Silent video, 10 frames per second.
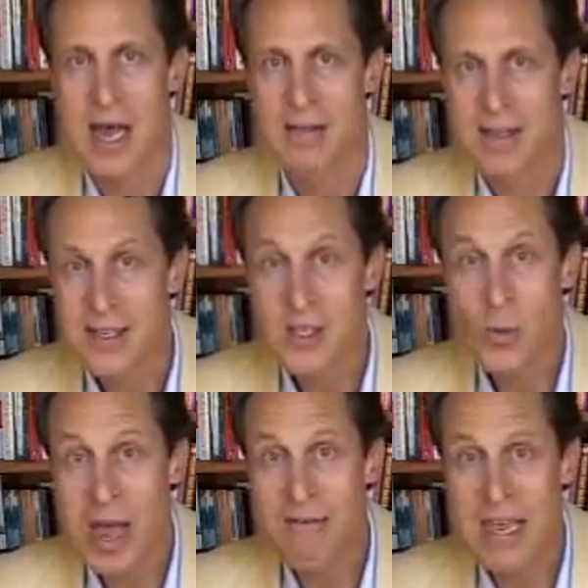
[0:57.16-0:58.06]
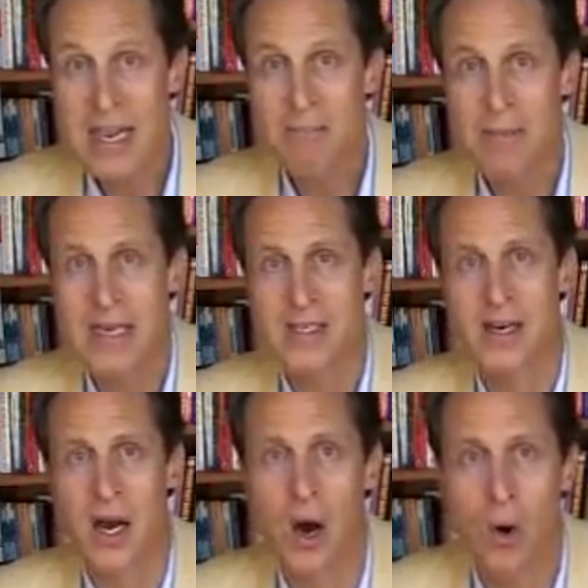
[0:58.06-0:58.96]
This is a way of eating based on
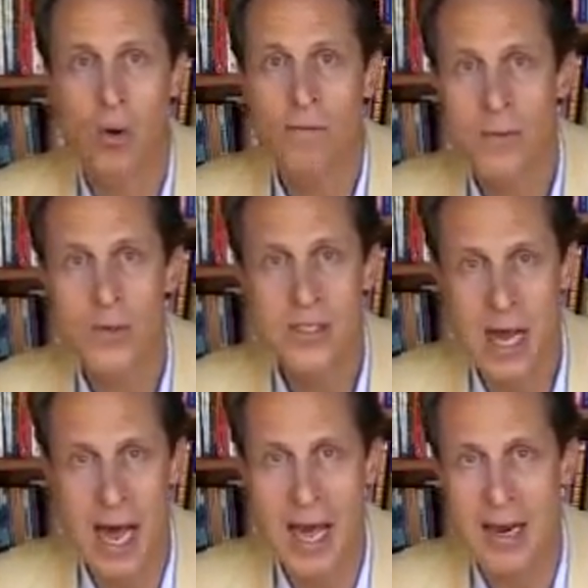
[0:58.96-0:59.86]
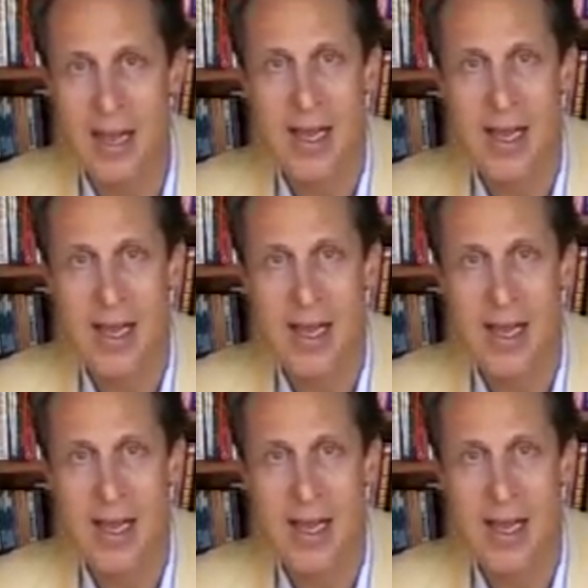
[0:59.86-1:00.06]
a whole foods diet.